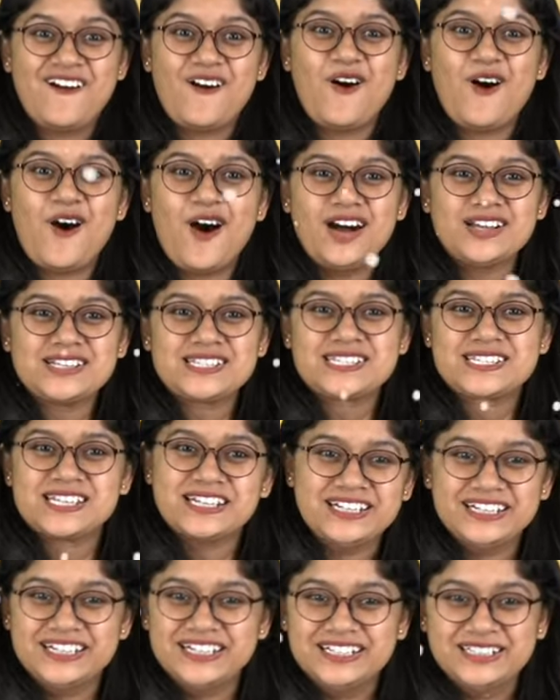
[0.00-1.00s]

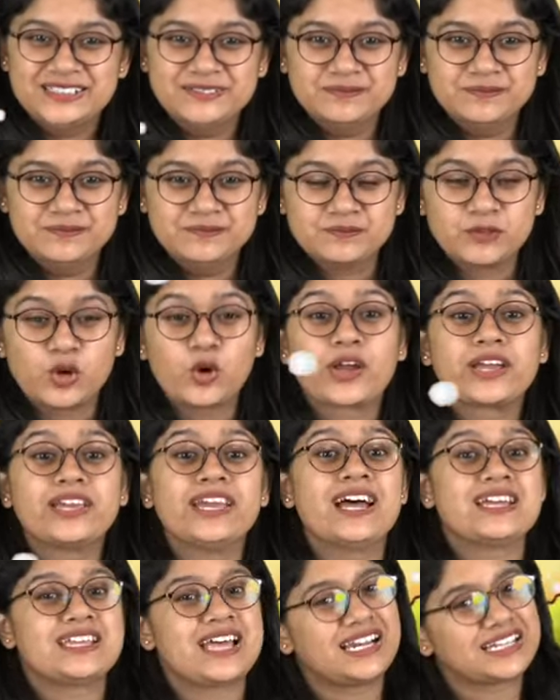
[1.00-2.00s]
Awesome. Okay,
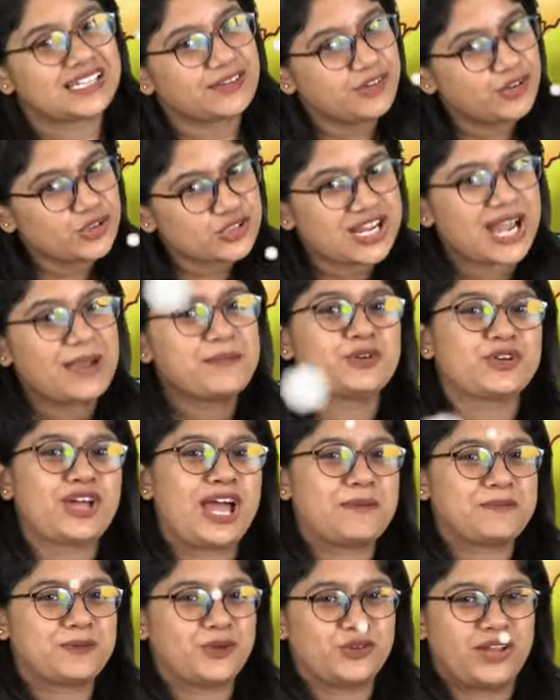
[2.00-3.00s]
yeah, I'll give you time to
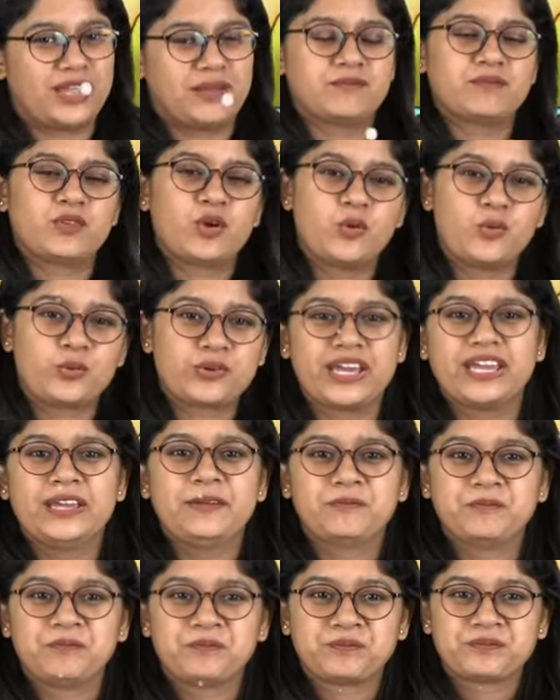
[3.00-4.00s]
type your name.
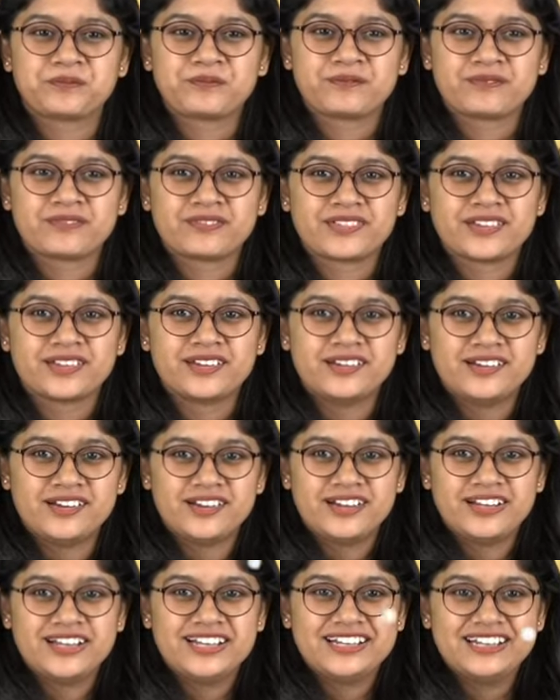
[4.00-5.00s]
Okay.
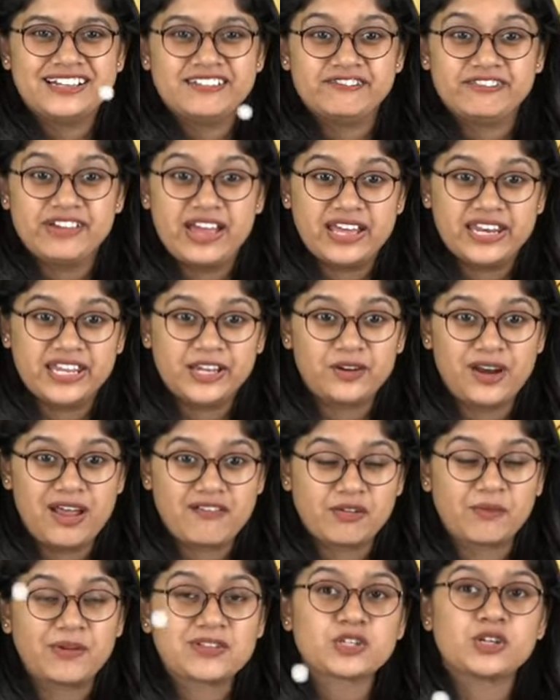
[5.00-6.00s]
Very good,
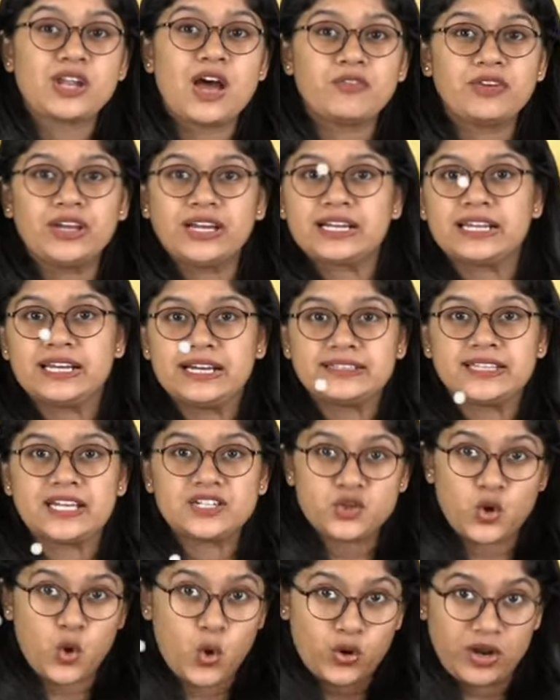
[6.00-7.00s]
everyone. So now we're clear
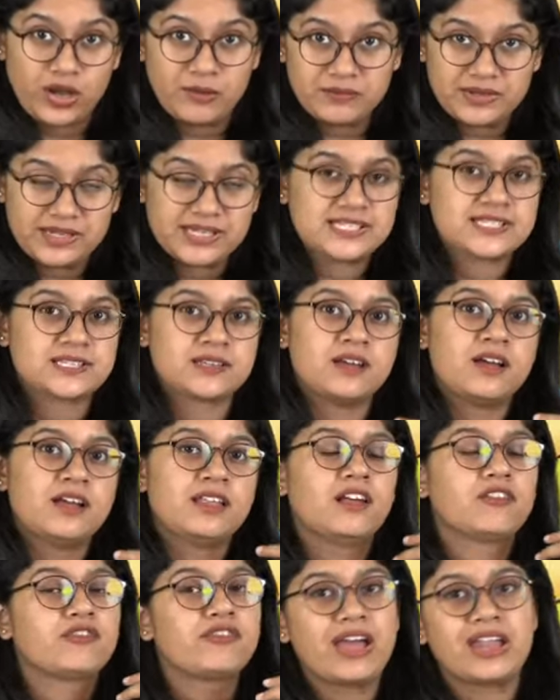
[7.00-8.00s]
that Onam is
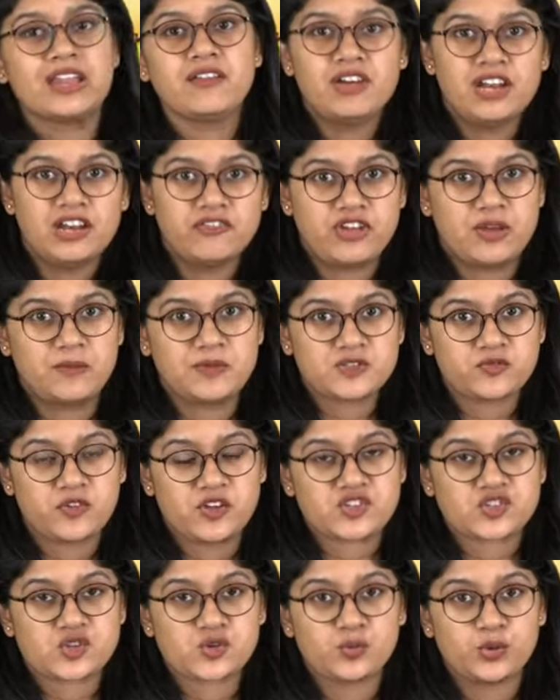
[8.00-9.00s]
a very, very famous
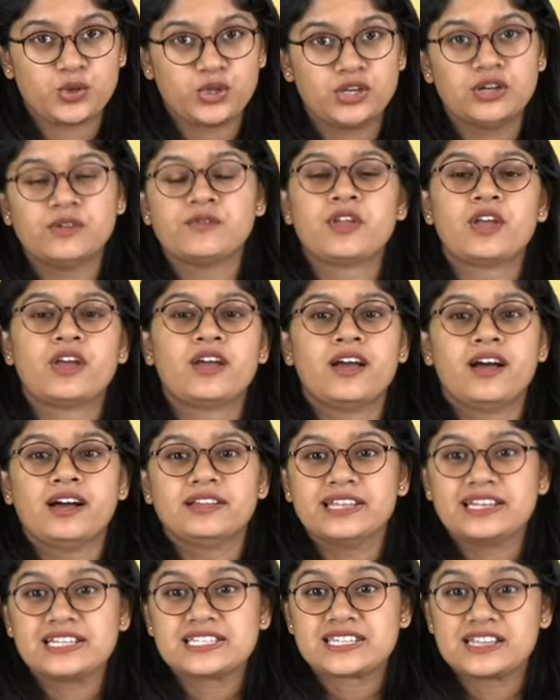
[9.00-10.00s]
festival
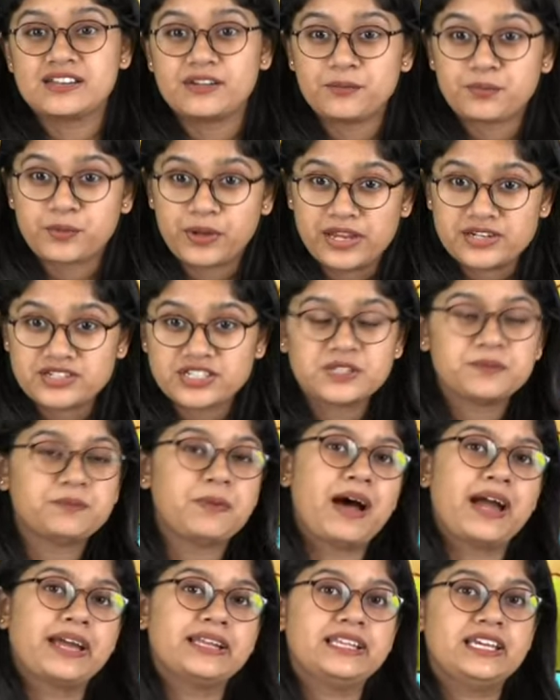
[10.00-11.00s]
that is celebrated
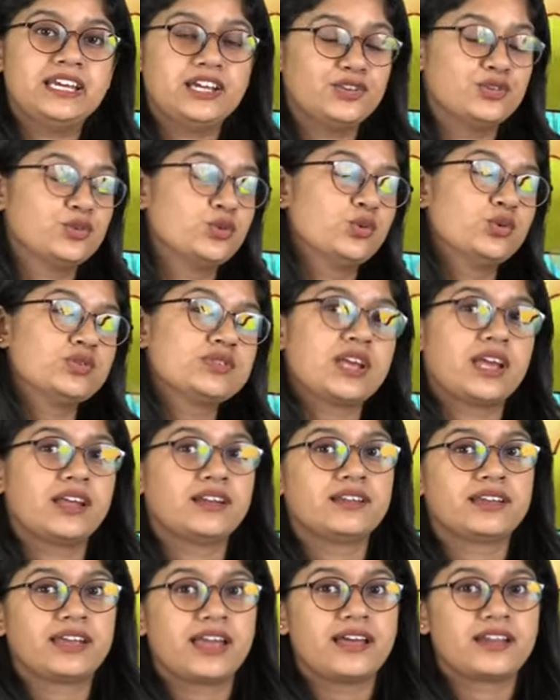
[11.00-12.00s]
by the Hindus
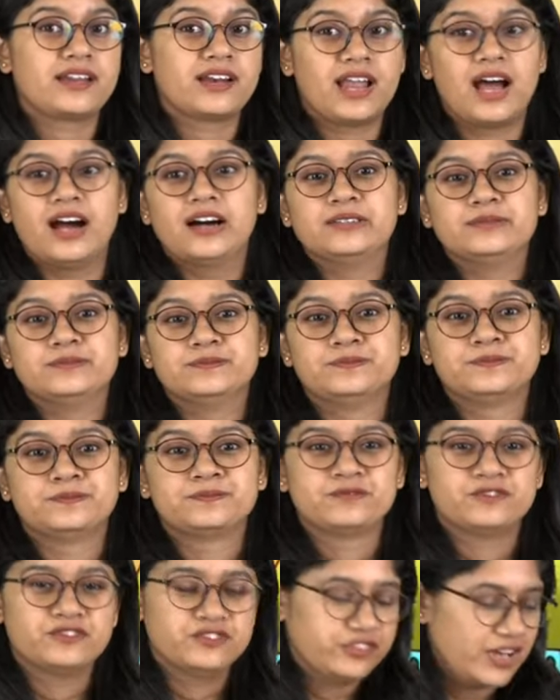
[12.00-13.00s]
in Kerala.
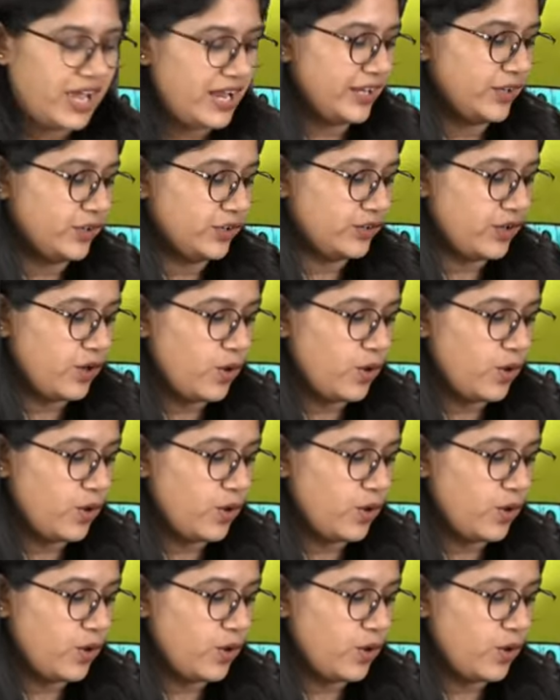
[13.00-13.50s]
Very good.